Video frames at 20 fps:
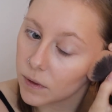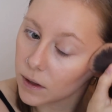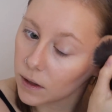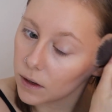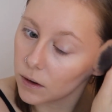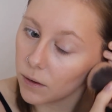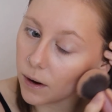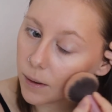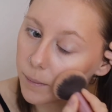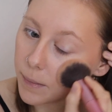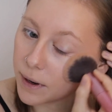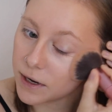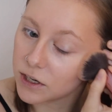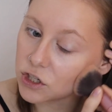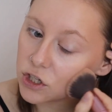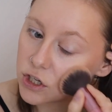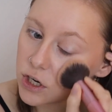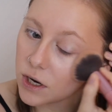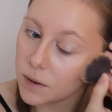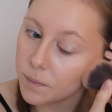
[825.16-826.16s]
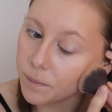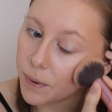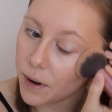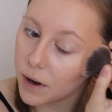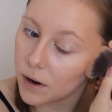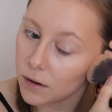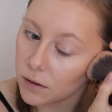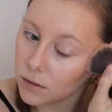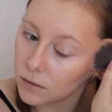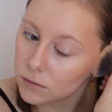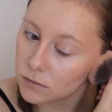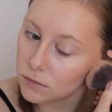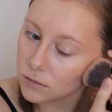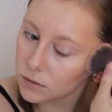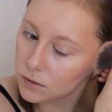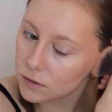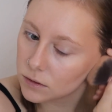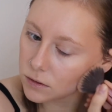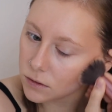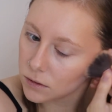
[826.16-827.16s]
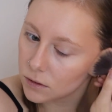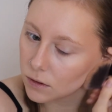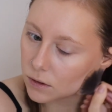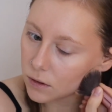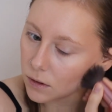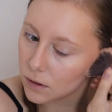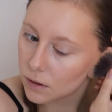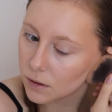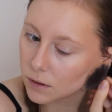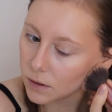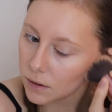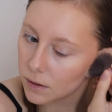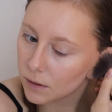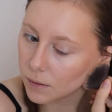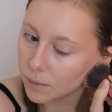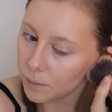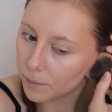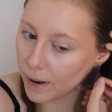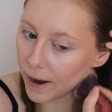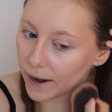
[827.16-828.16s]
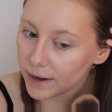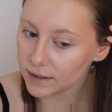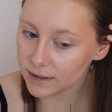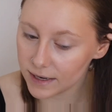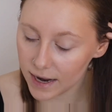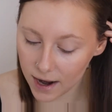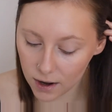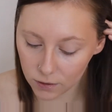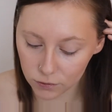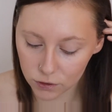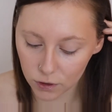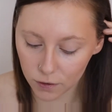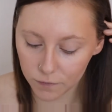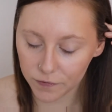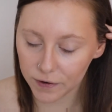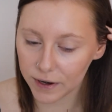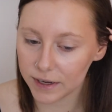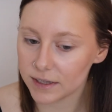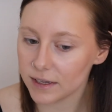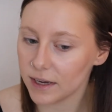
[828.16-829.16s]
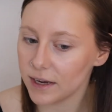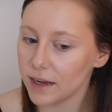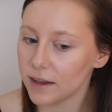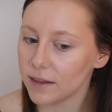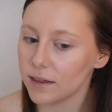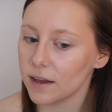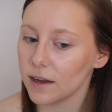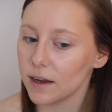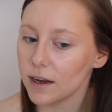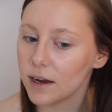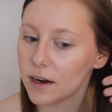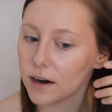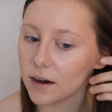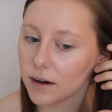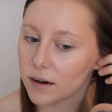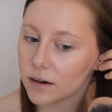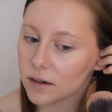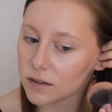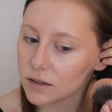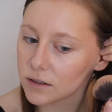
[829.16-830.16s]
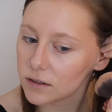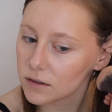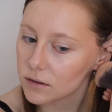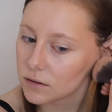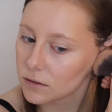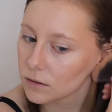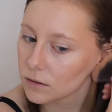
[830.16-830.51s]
Go up my cheekbones. Back down, don't forget to hit the ears.